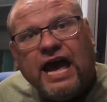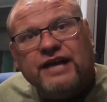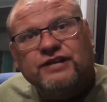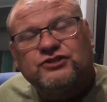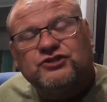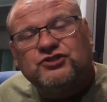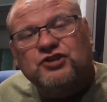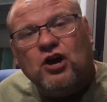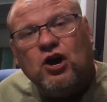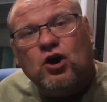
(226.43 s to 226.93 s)

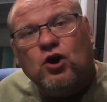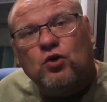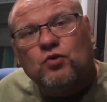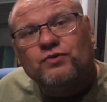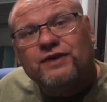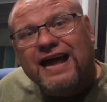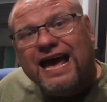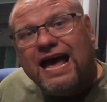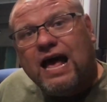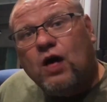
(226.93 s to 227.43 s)
And so
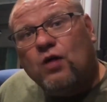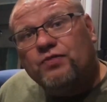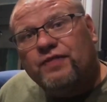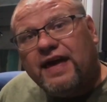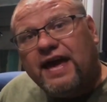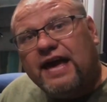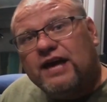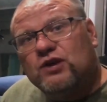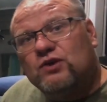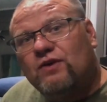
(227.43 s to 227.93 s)
now
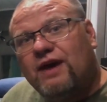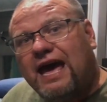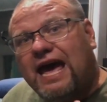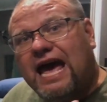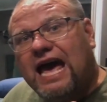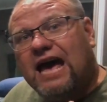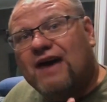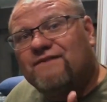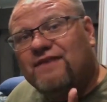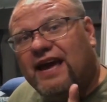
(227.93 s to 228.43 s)
that you
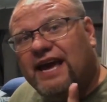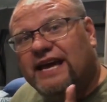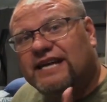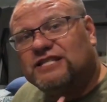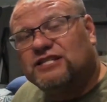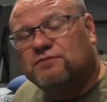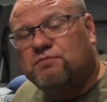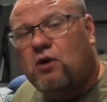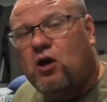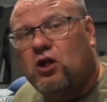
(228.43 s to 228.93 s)
have a
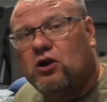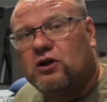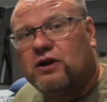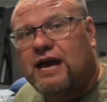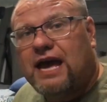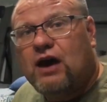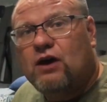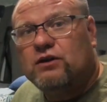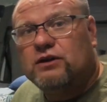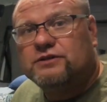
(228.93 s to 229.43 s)
smaller
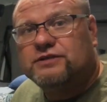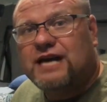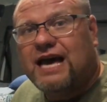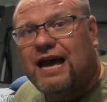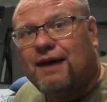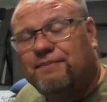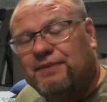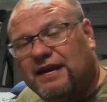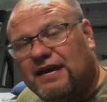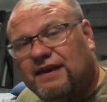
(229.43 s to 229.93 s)

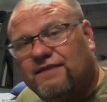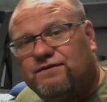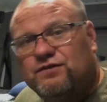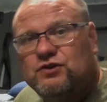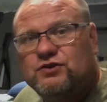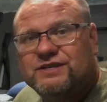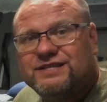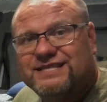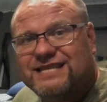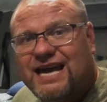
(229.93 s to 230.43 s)
countertop, if
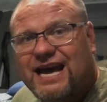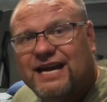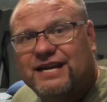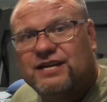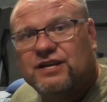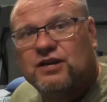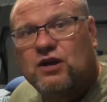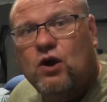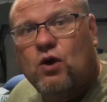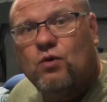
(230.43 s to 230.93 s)
you
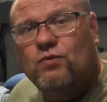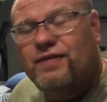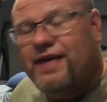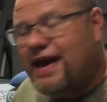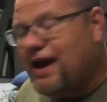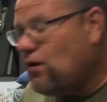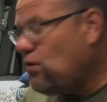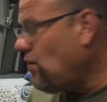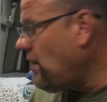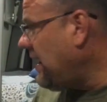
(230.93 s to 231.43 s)
decide to go
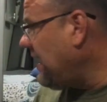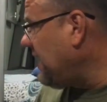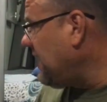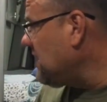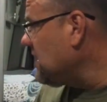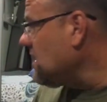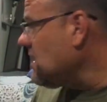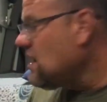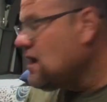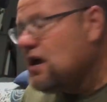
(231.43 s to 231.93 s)
that
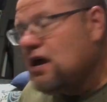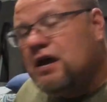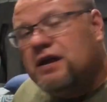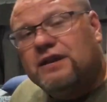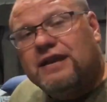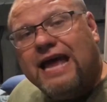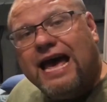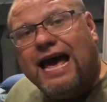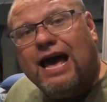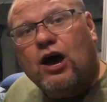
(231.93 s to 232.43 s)
way,
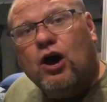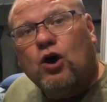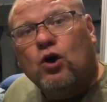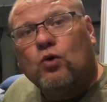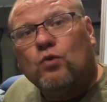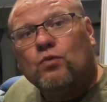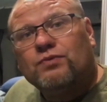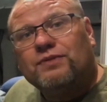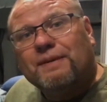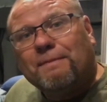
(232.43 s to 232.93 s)

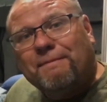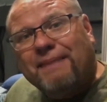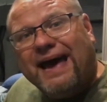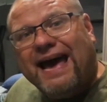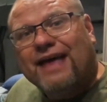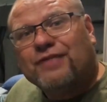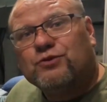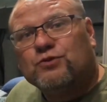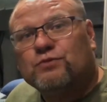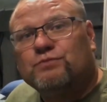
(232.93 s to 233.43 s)
now the
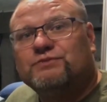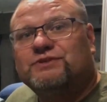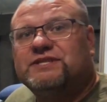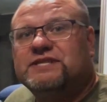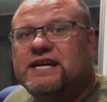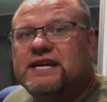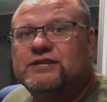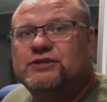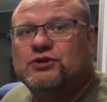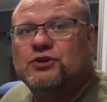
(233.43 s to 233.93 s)
bathroom
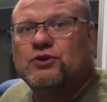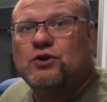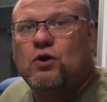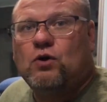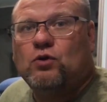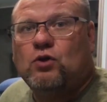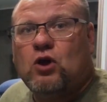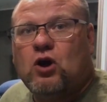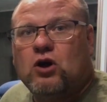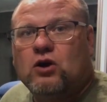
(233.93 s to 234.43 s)
sinks are
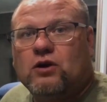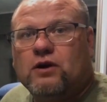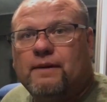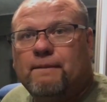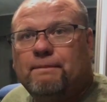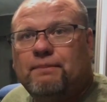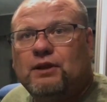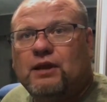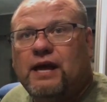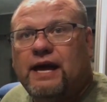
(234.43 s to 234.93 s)
no longer
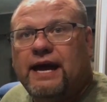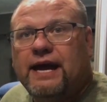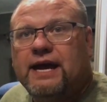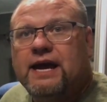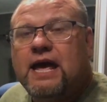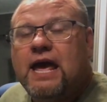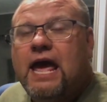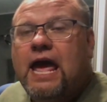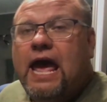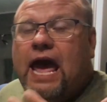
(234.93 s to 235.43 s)
in play.
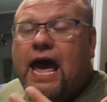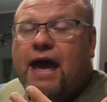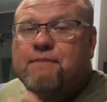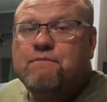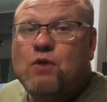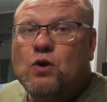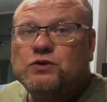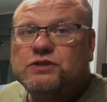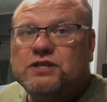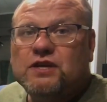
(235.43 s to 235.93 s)

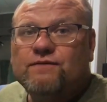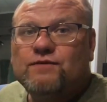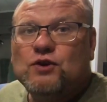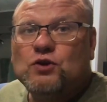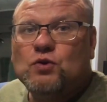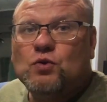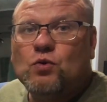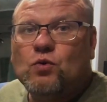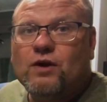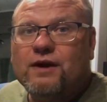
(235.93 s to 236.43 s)
And most of
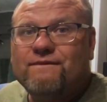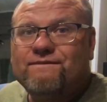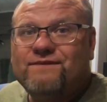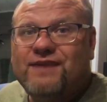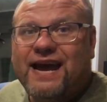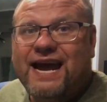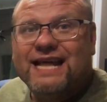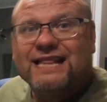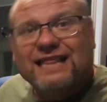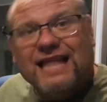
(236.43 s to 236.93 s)
you who are in
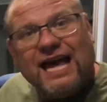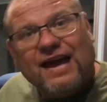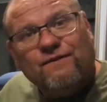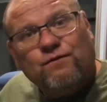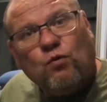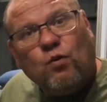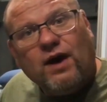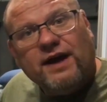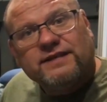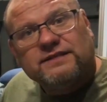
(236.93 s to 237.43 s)
van
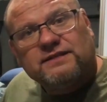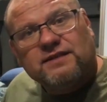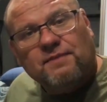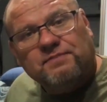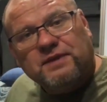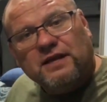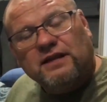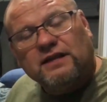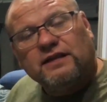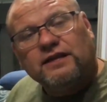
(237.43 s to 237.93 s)
life want
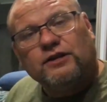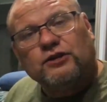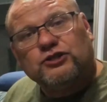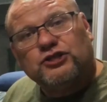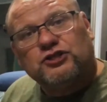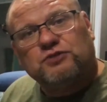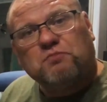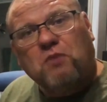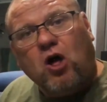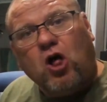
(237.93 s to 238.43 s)
something a little
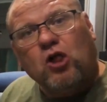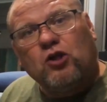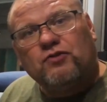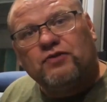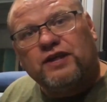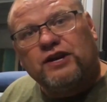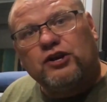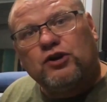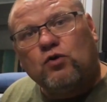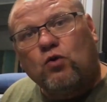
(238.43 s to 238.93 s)
smaller
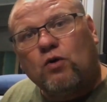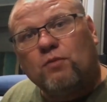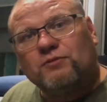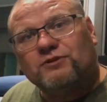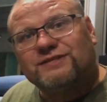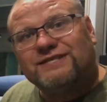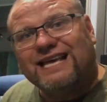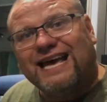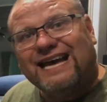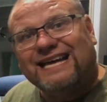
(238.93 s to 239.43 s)
than a
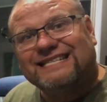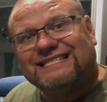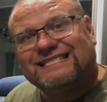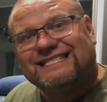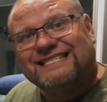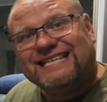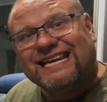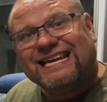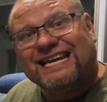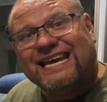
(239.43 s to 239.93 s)
normal size
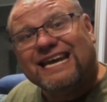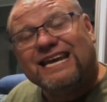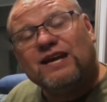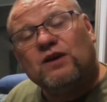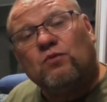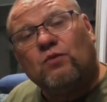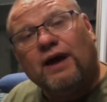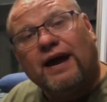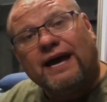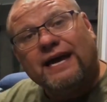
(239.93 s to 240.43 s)
sink
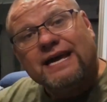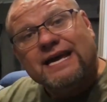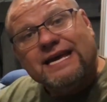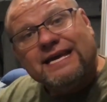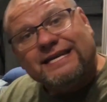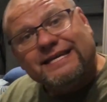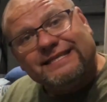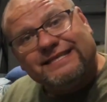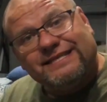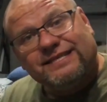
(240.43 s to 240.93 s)
anyway.
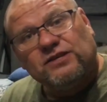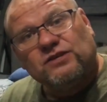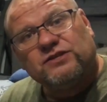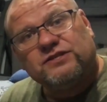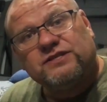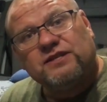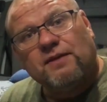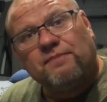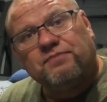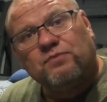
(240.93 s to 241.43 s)
You still
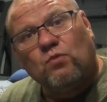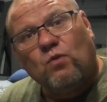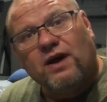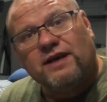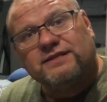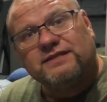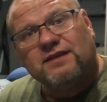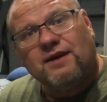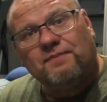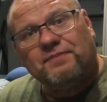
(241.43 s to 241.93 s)

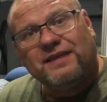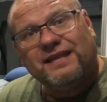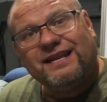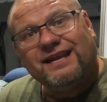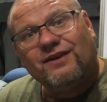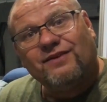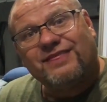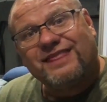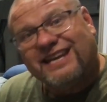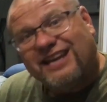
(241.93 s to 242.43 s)
want something
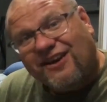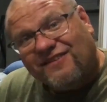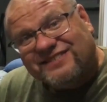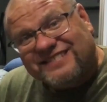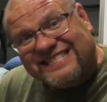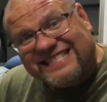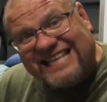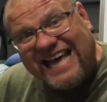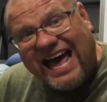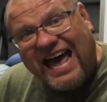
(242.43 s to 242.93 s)
with enough
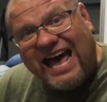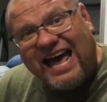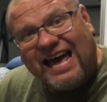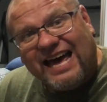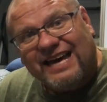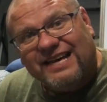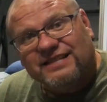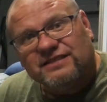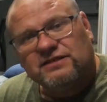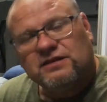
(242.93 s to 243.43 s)

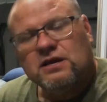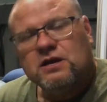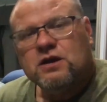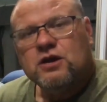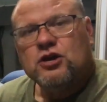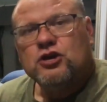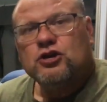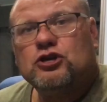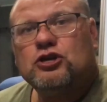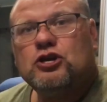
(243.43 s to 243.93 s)
size,
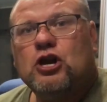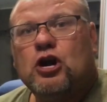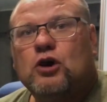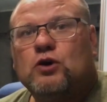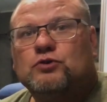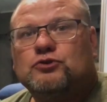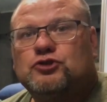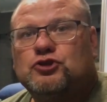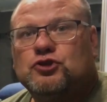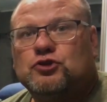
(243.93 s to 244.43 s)
you
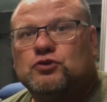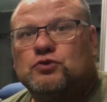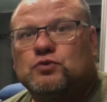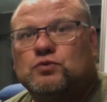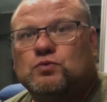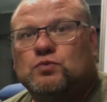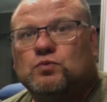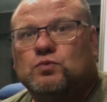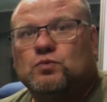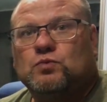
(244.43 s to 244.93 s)
know,
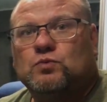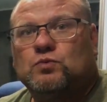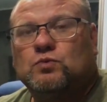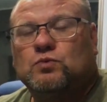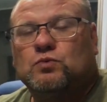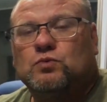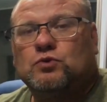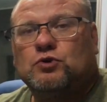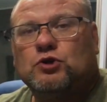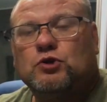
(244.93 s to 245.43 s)

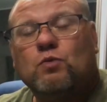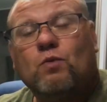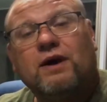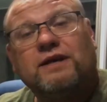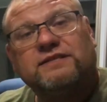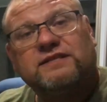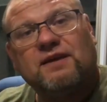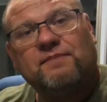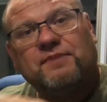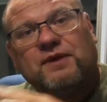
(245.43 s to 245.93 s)
you
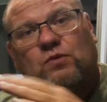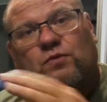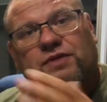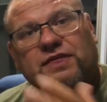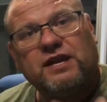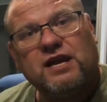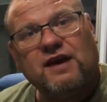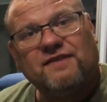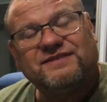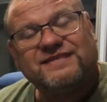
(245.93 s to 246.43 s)
want something
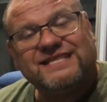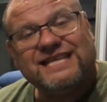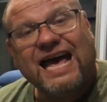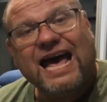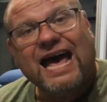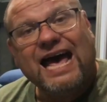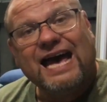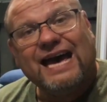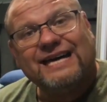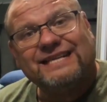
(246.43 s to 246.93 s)
with enough
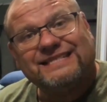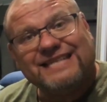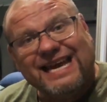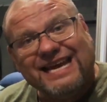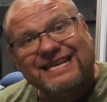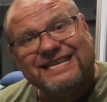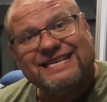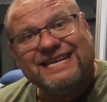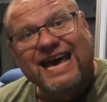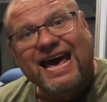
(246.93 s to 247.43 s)
size
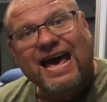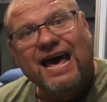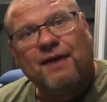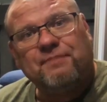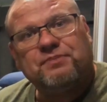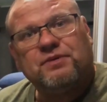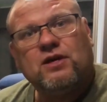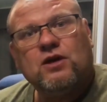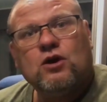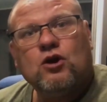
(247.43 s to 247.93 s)
and
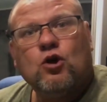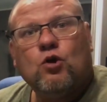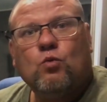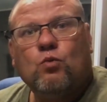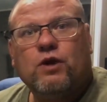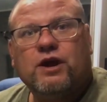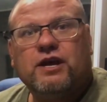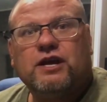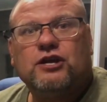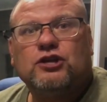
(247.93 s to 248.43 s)
depth
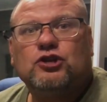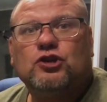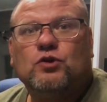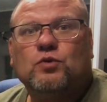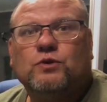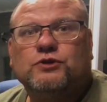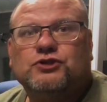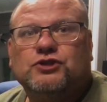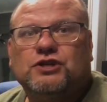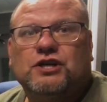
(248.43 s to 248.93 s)
where you can
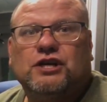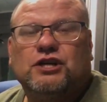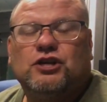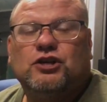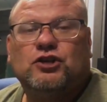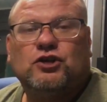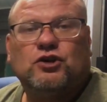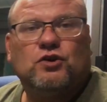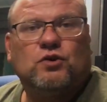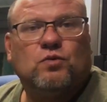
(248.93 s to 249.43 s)
do what you need
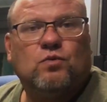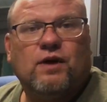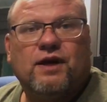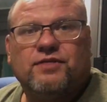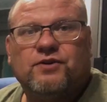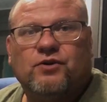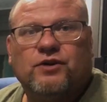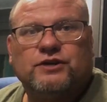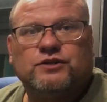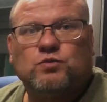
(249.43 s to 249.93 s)
to do,
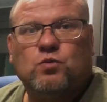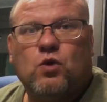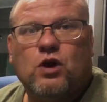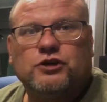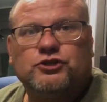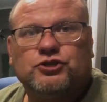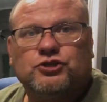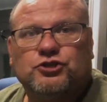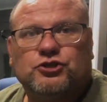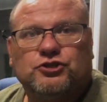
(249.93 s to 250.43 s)
whether it's
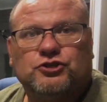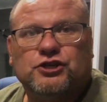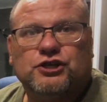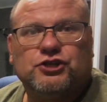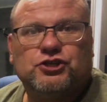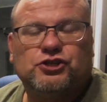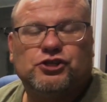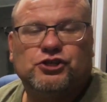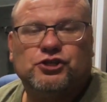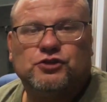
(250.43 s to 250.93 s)
washing your
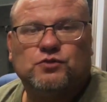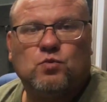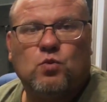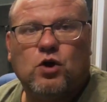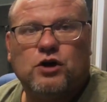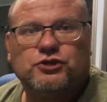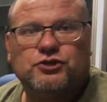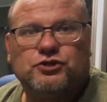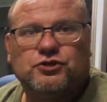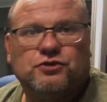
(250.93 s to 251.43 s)
dishes,
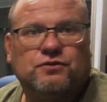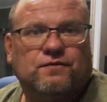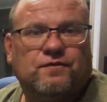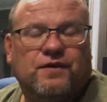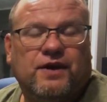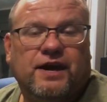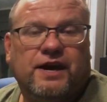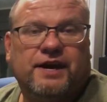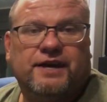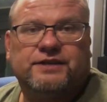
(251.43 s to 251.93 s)
washing your
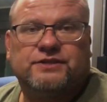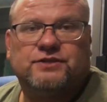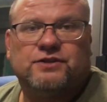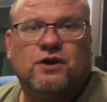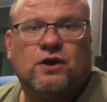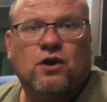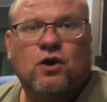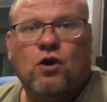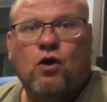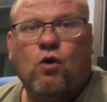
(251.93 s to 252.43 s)
face,
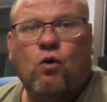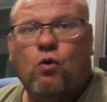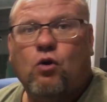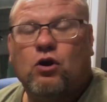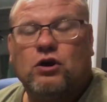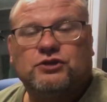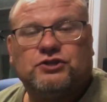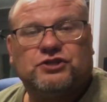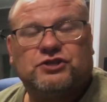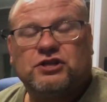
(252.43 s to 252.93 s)

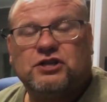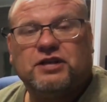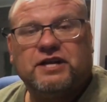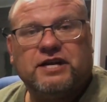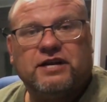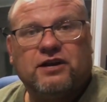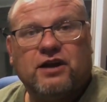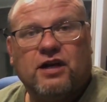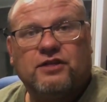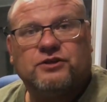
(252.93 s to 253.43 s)
or just
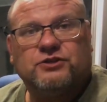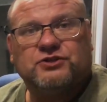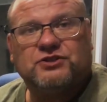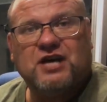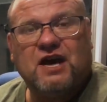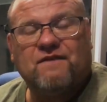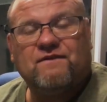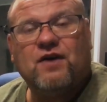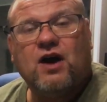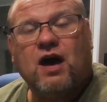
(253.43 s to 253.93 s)
cleaning other
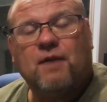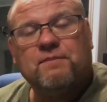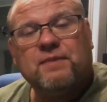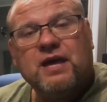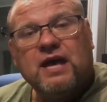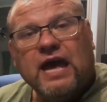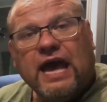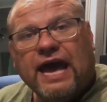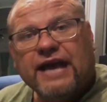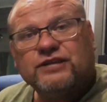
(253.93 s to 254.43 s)
stuff up.
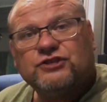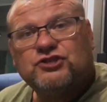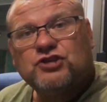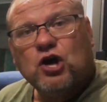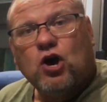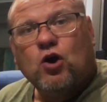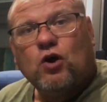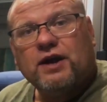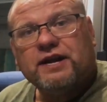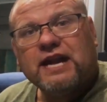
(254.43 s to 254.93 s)
And
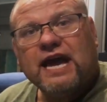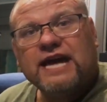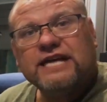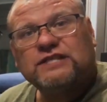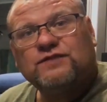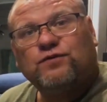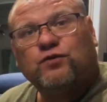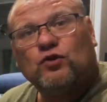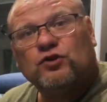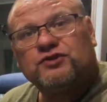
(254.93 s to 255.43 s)
so a
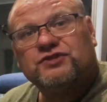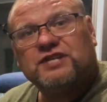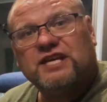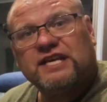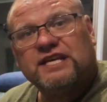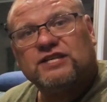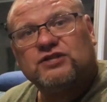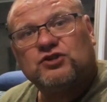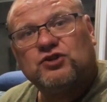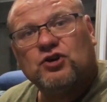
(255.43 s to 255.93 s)
nice full
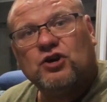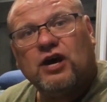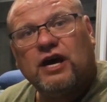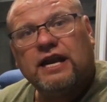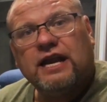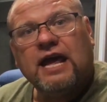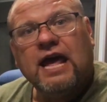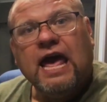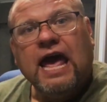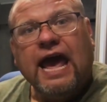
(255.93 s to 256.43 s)
sink is
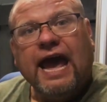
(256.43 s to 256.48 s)
good.